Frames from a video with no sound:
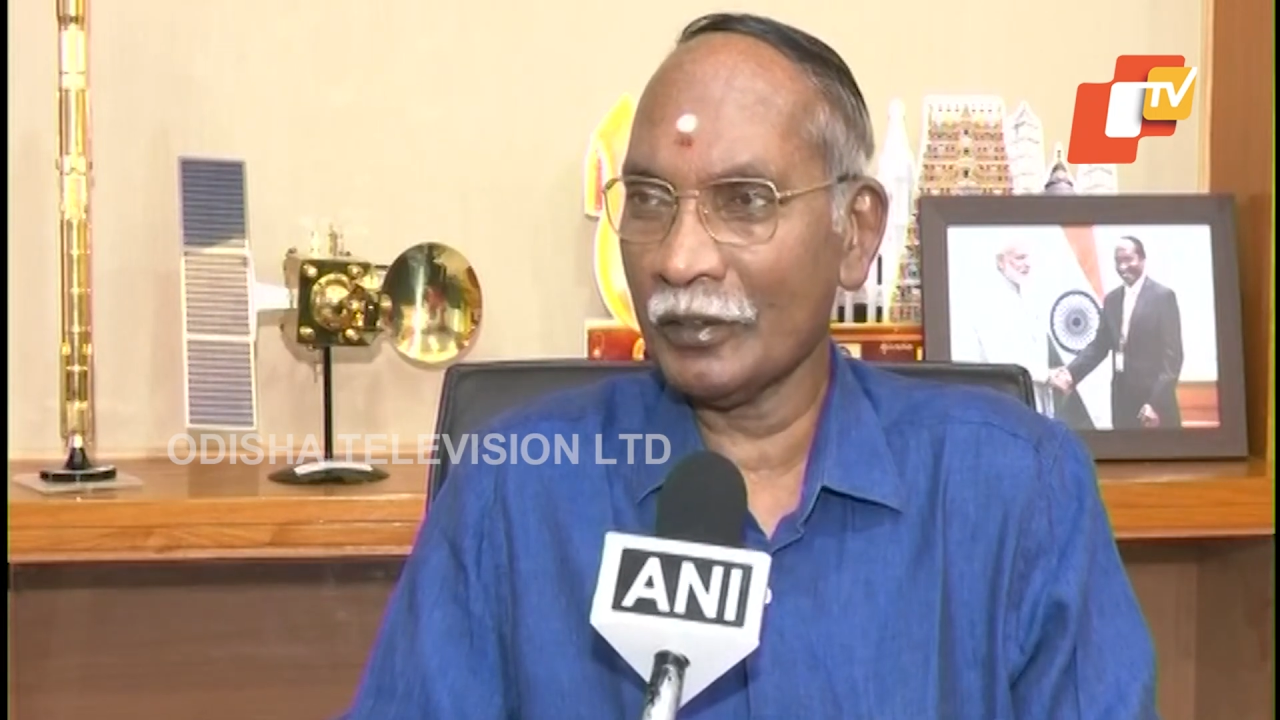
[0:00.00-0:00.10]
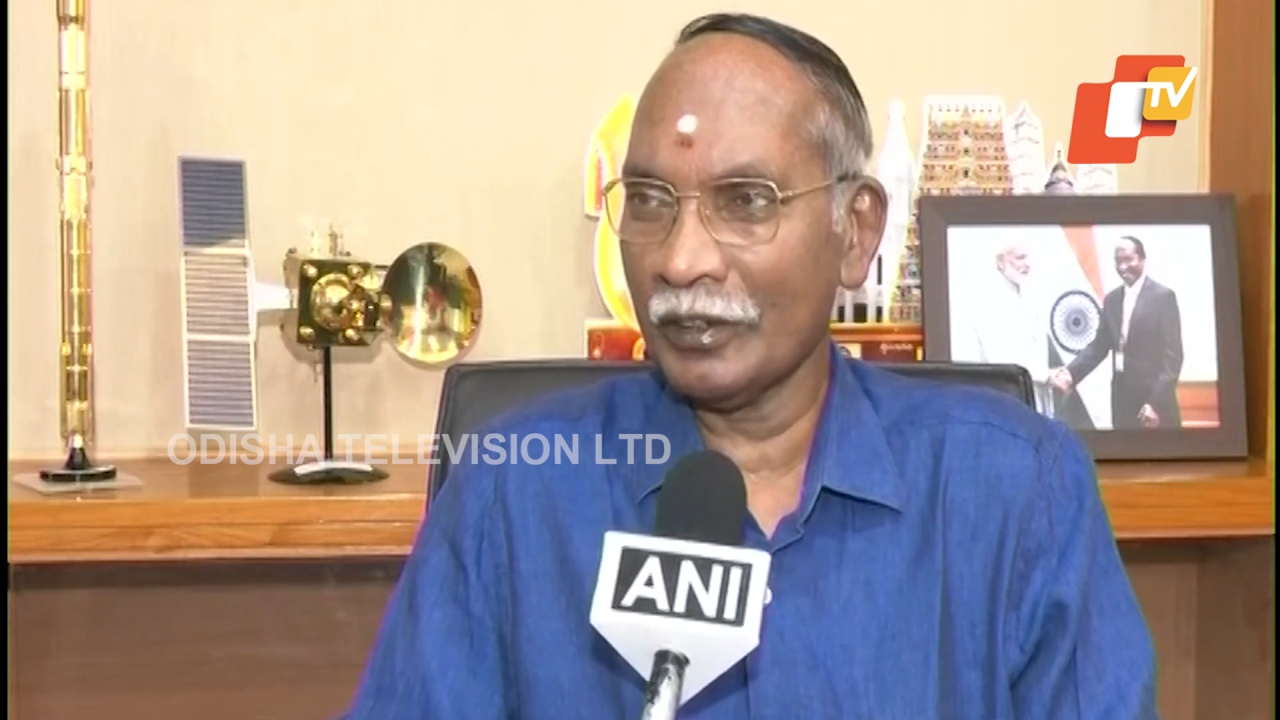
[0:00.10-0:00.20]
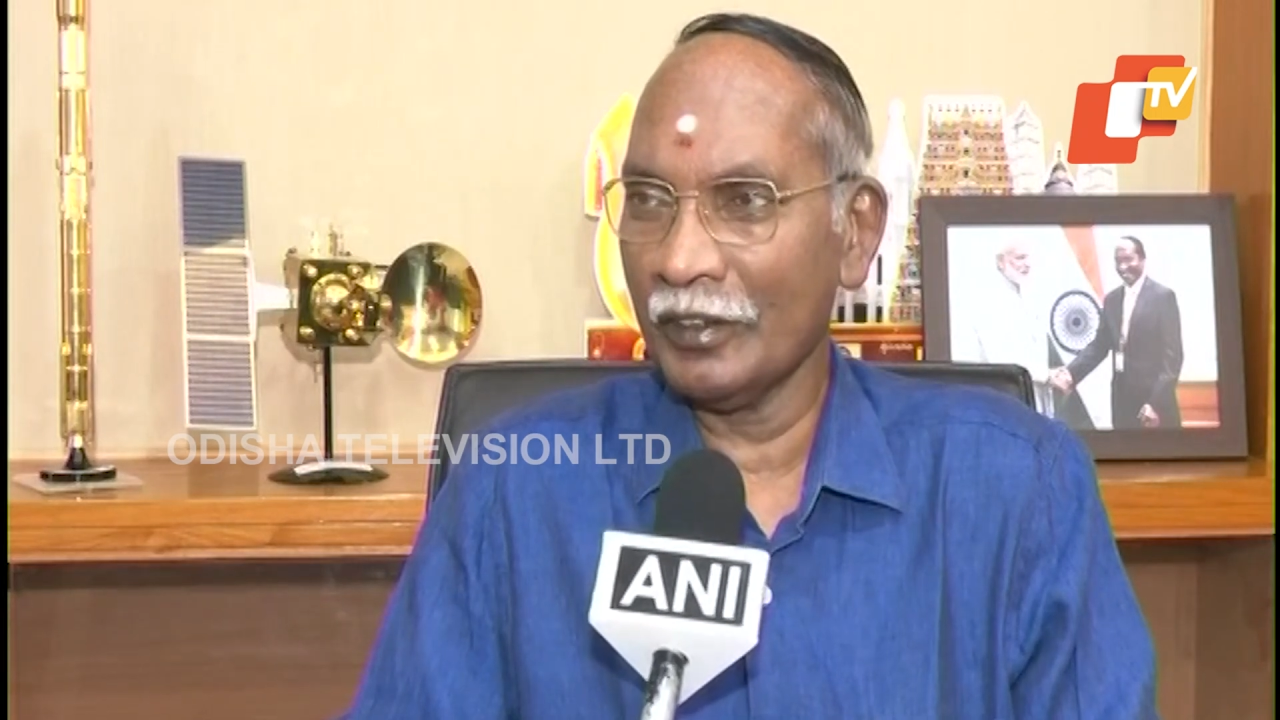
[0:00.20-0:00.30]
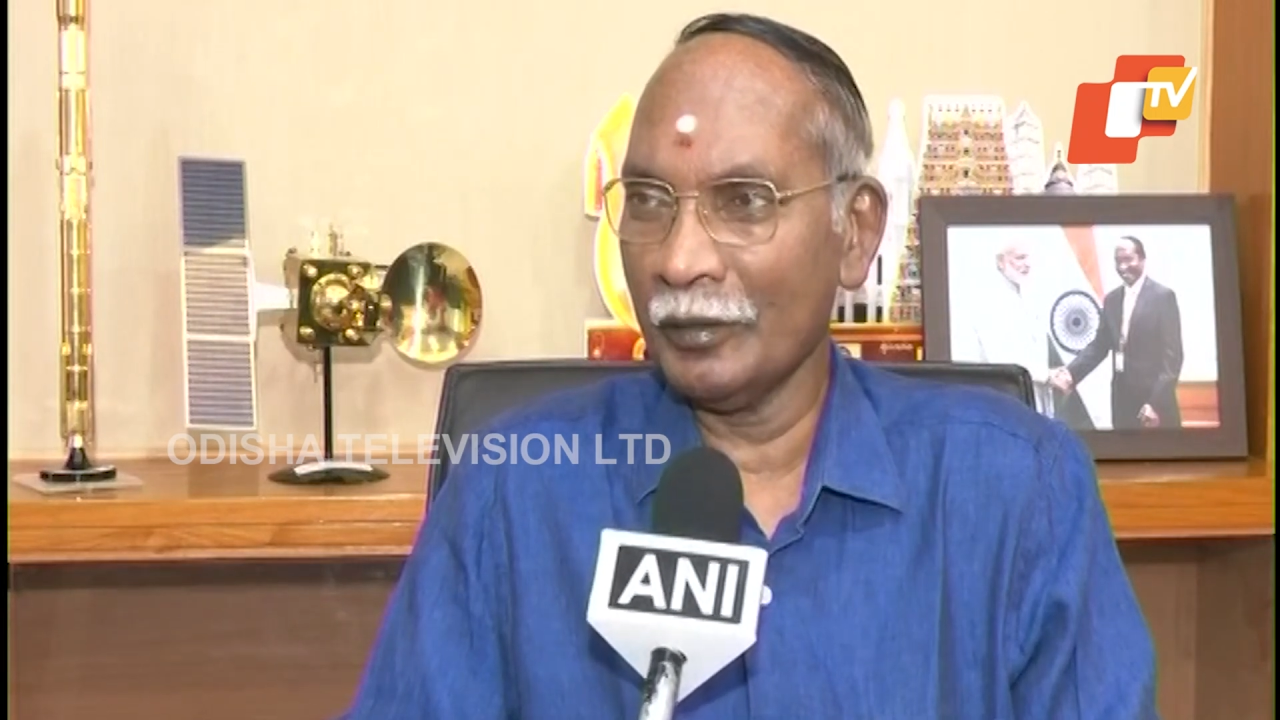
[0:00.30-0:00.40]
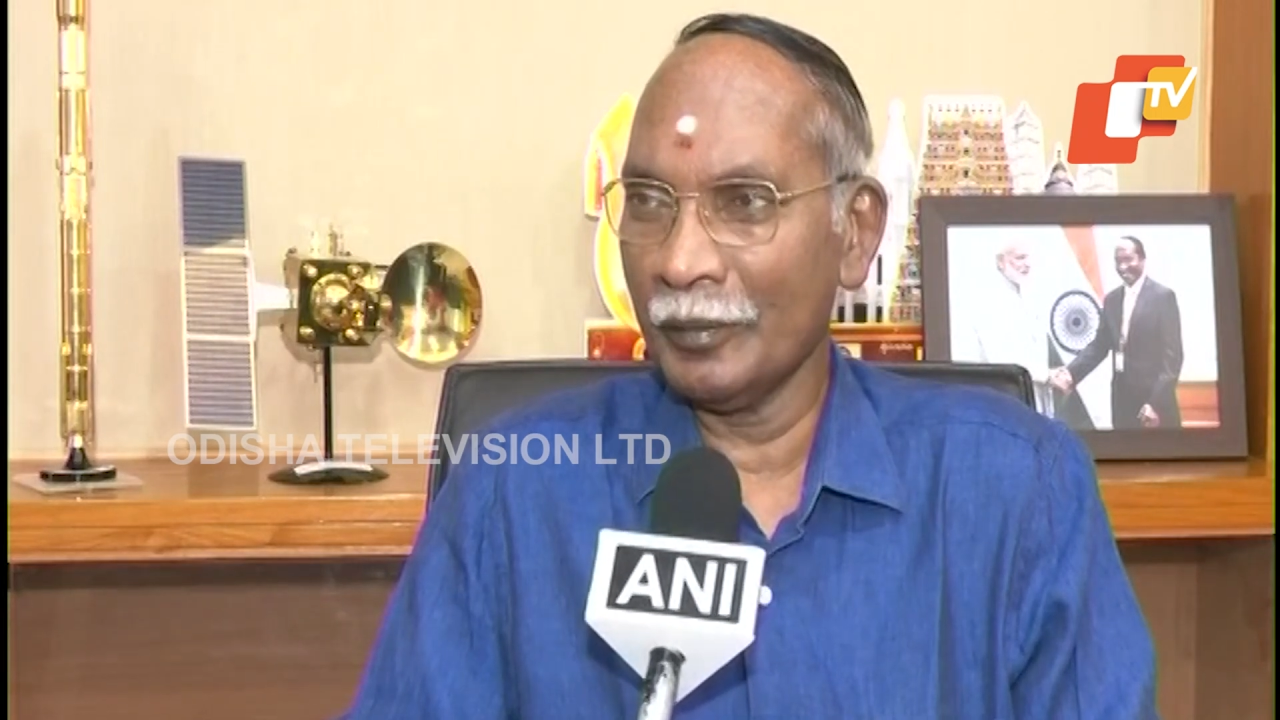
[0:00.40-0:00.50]

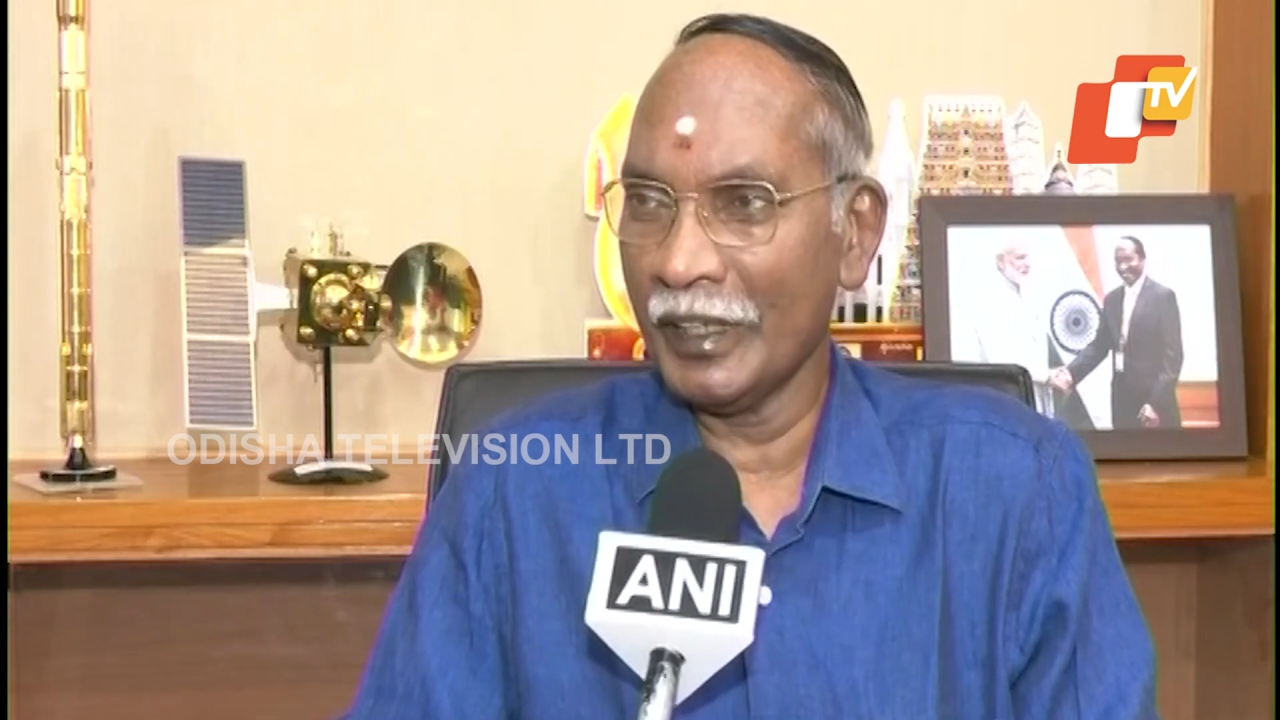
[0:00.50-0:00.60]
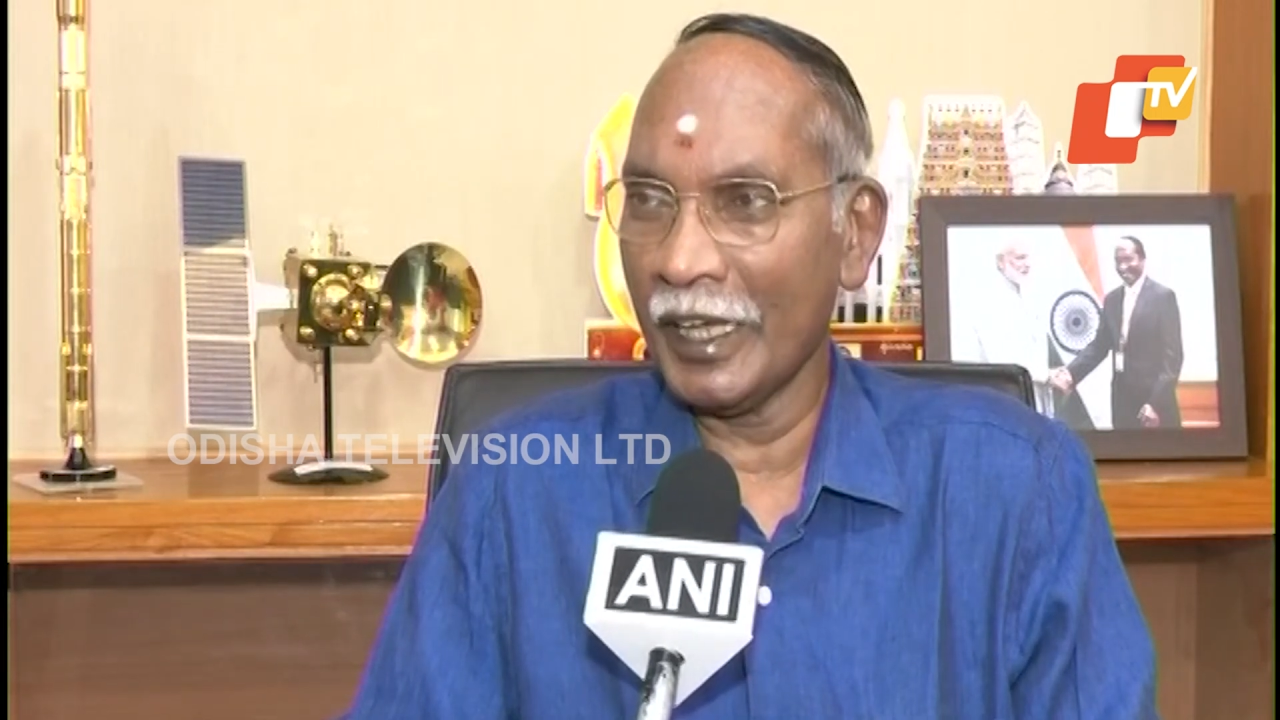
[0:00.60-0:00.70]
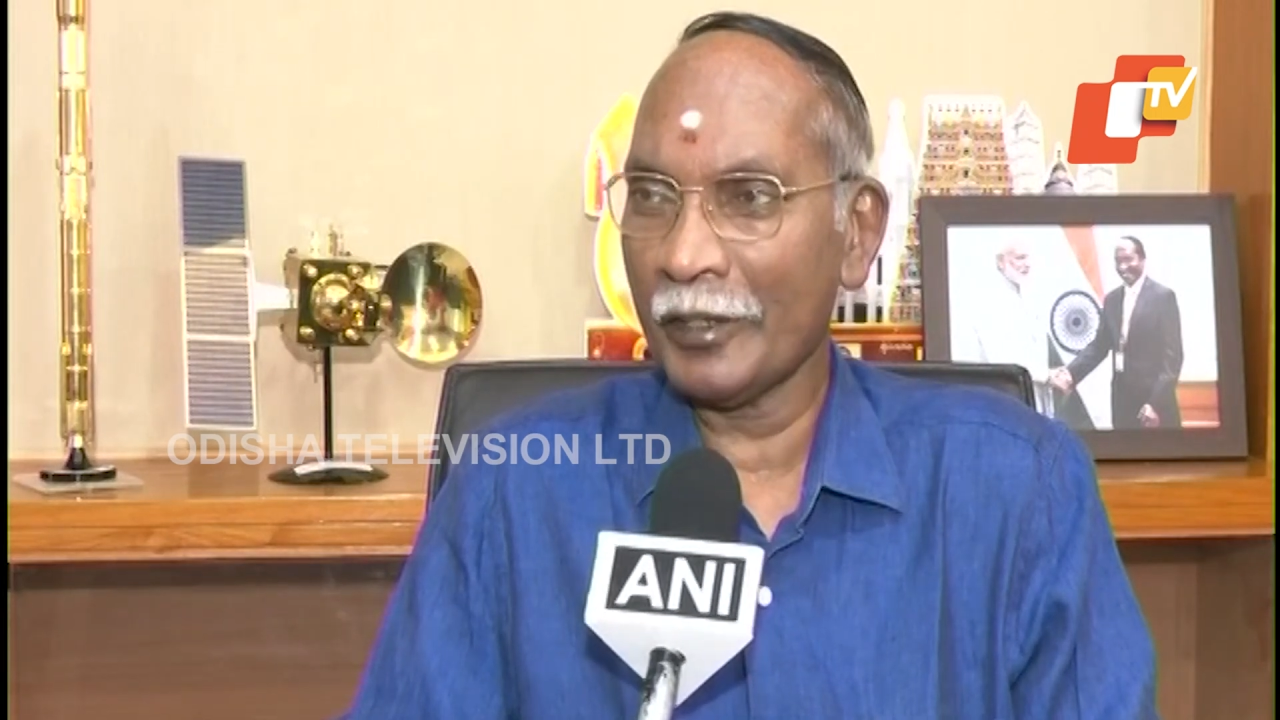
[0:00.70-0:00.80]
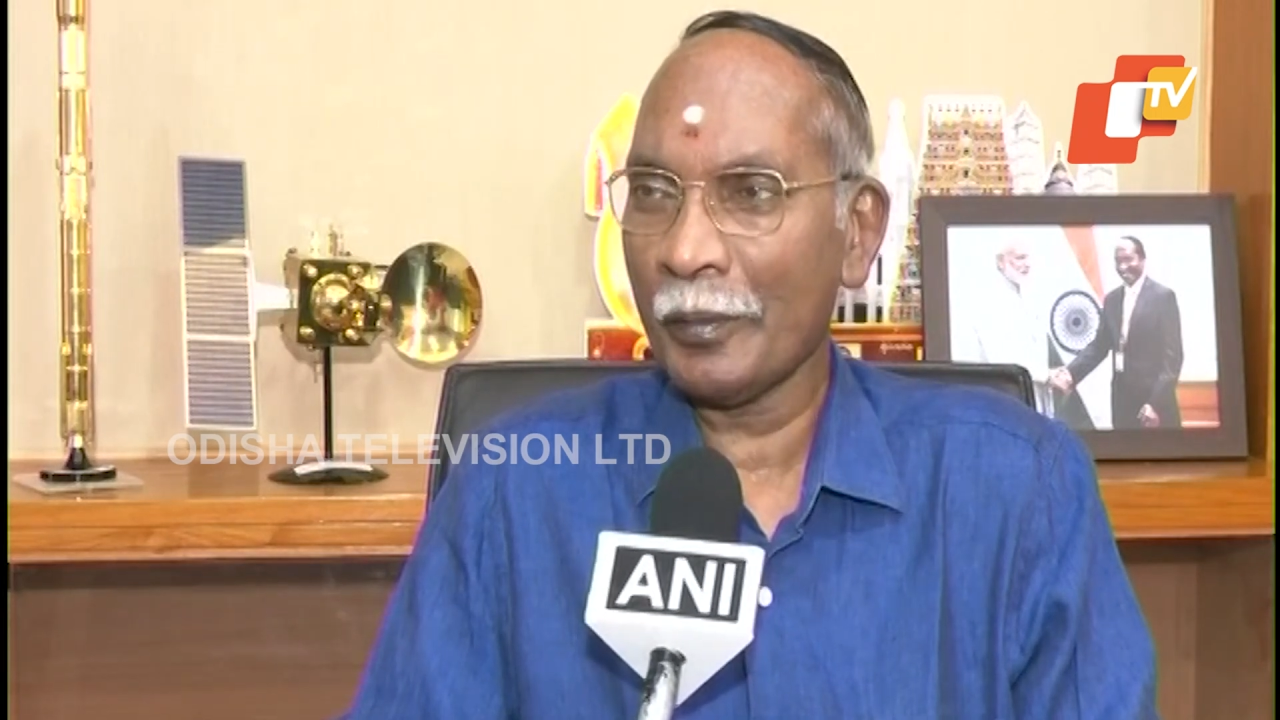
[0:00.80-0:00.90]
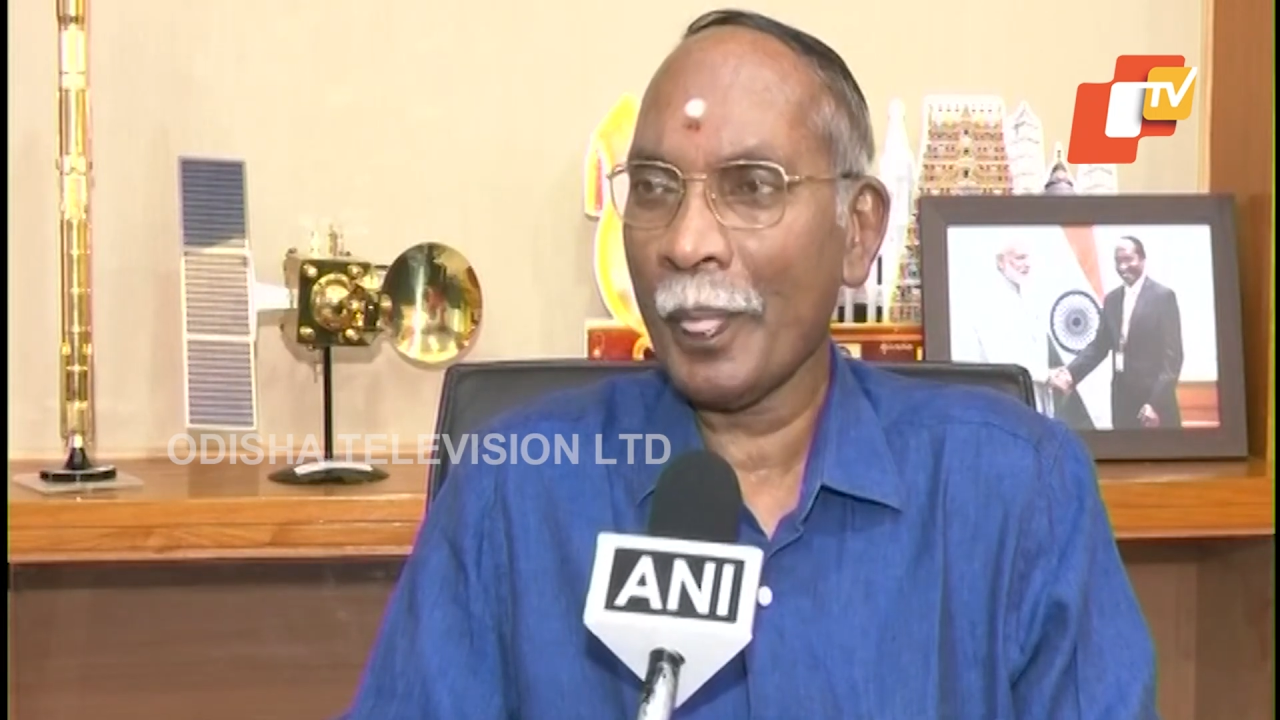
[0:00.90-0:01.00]
only will be
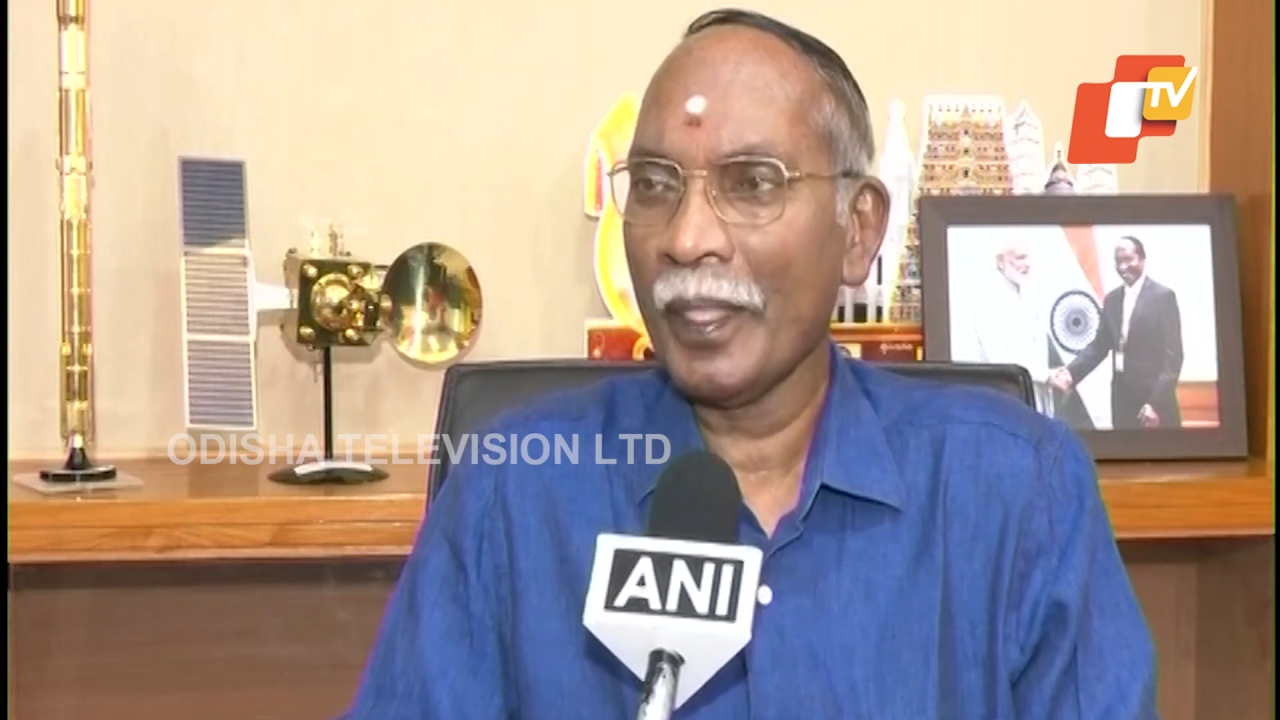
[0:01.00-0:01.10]
there.